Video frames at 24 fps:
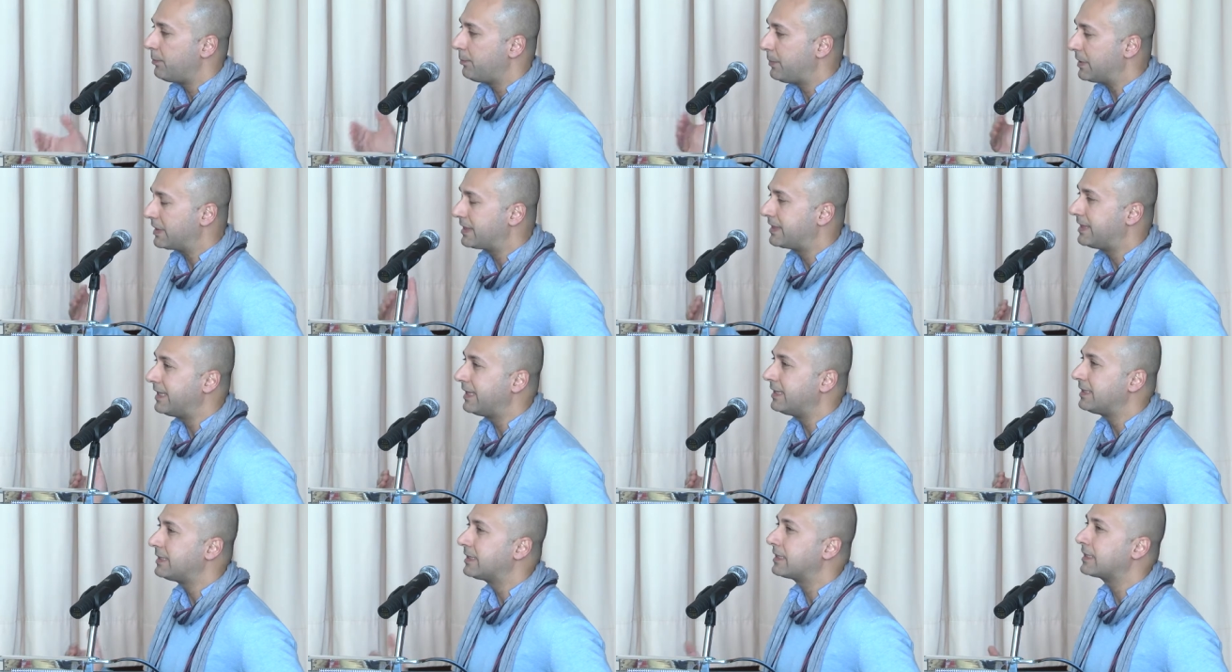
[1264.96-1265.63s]
But
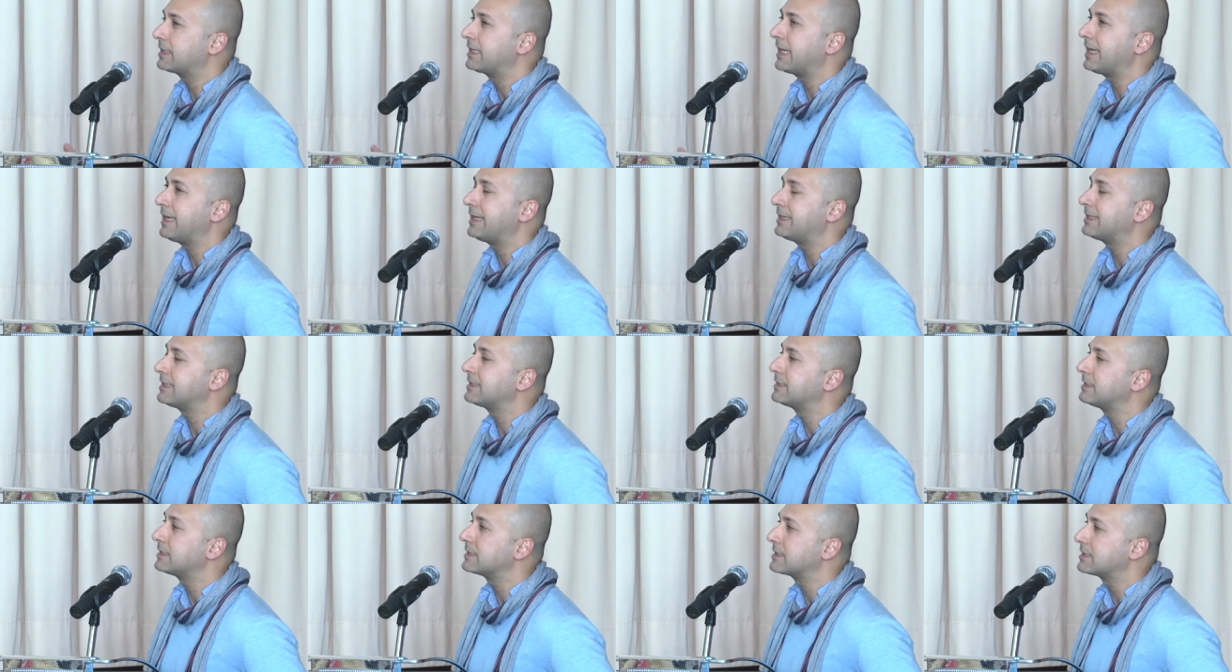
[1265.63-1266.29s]
then
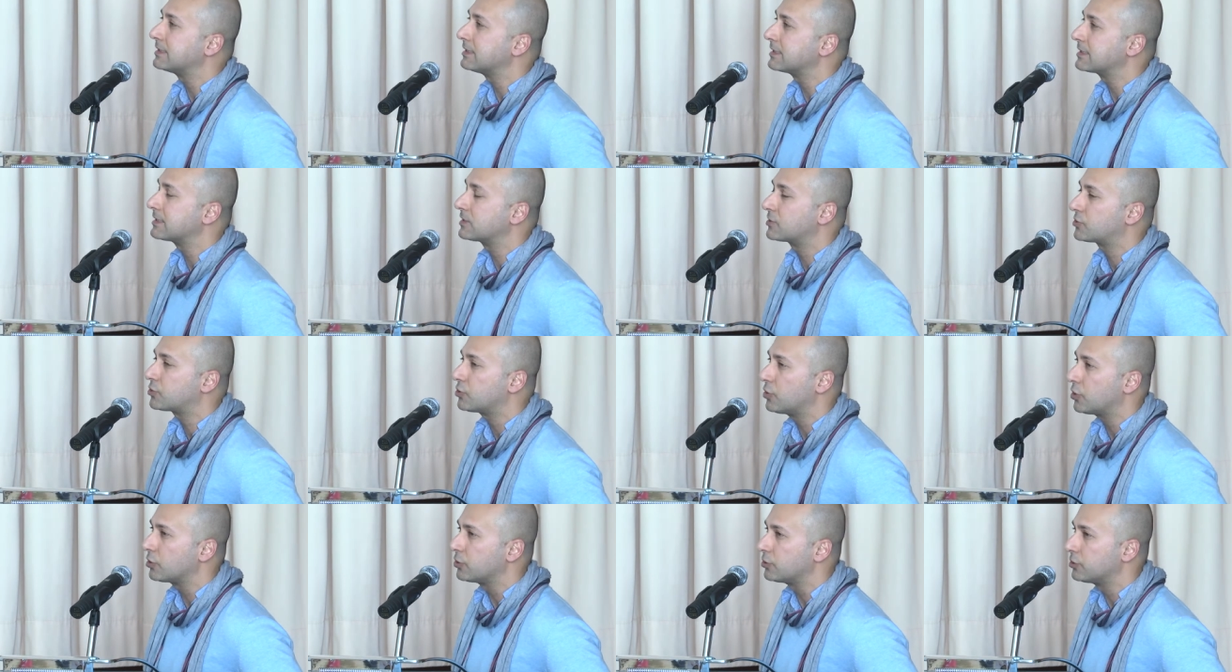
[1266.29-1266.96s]
again, it is
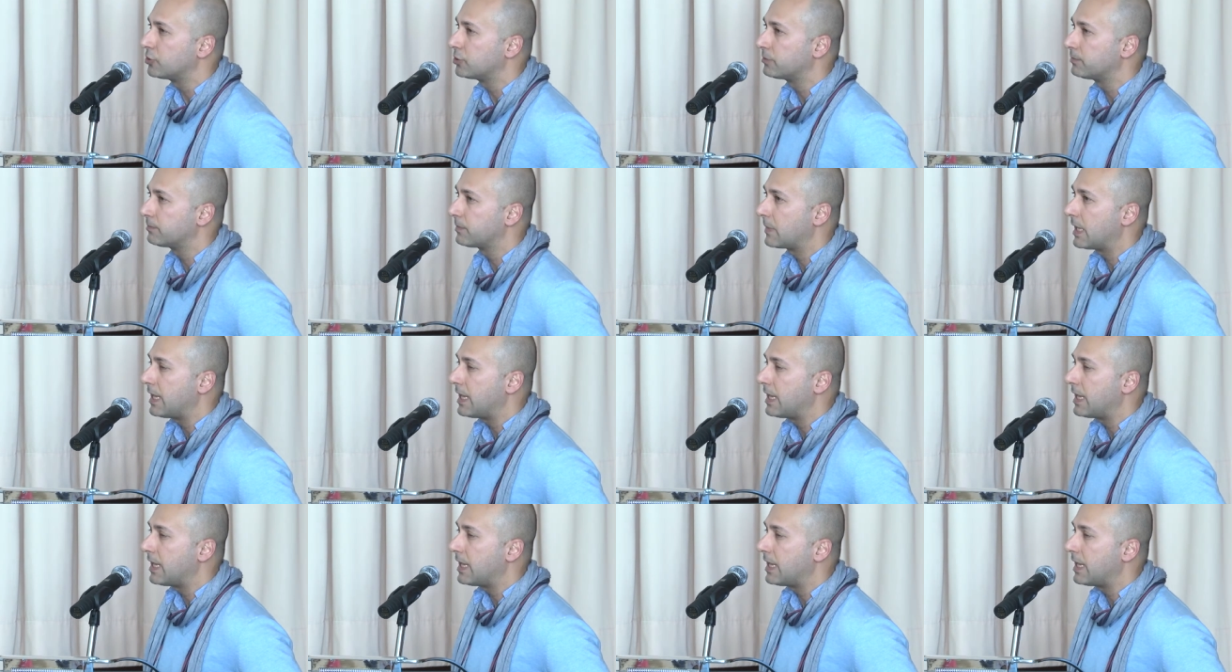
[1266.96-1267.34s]
destroyed.